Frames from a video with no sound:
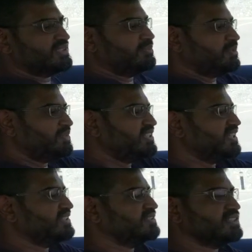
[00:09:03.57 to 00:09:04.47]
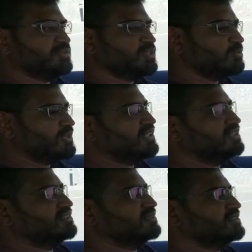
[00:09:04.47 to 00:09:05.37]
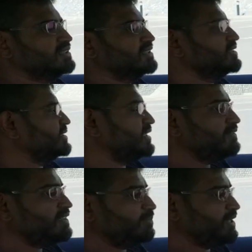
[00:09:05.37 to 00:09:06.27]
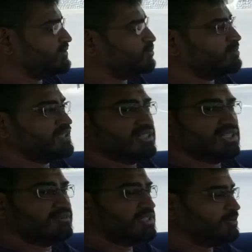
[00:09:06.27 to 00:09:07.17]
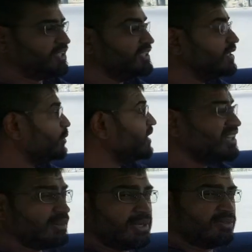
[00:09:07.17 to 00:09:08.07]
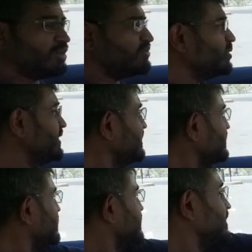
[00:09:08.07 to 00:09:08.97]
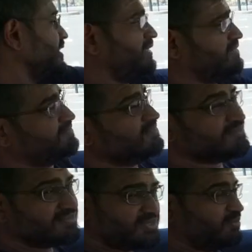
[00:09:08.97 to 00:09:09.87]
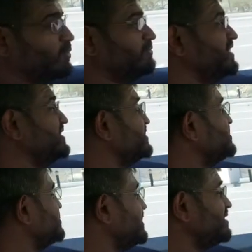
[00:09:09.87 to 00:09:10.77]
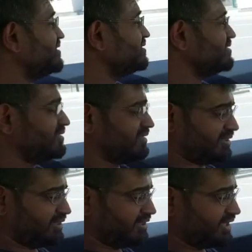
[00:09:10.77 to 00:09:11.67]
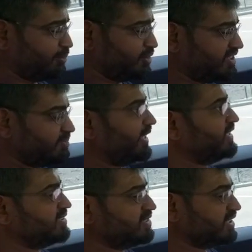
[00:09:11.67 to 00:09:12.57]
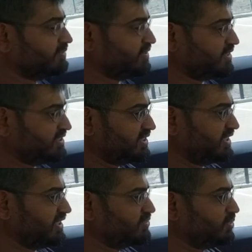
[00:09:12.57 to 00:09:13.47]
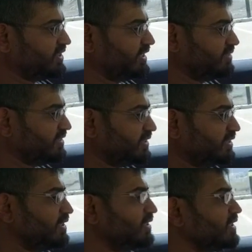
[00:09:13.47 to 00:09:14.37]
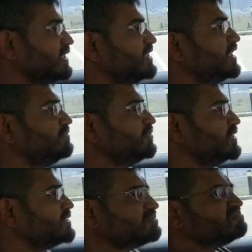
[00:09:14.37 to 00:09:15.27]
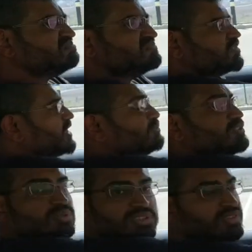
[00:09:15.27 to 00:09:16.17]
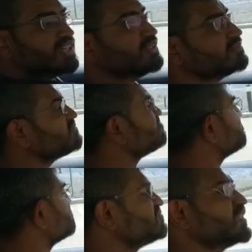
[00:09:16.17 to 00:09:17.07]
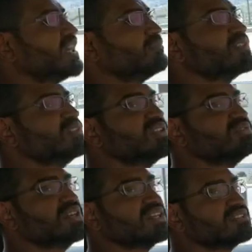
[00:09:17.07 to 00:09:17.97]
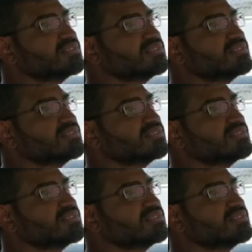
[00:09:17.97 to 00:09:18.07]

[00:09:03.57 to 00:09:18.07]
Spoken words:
Let me be nice. I'm in Oman. Lovely place, Oman. Lovely place. We done a little bit of off-roading. It's more of a dirt trail. Yeah, I'll put this back into comfort. The steering is really heavy. In comfort, it's absolutely fine. Absolutely fine.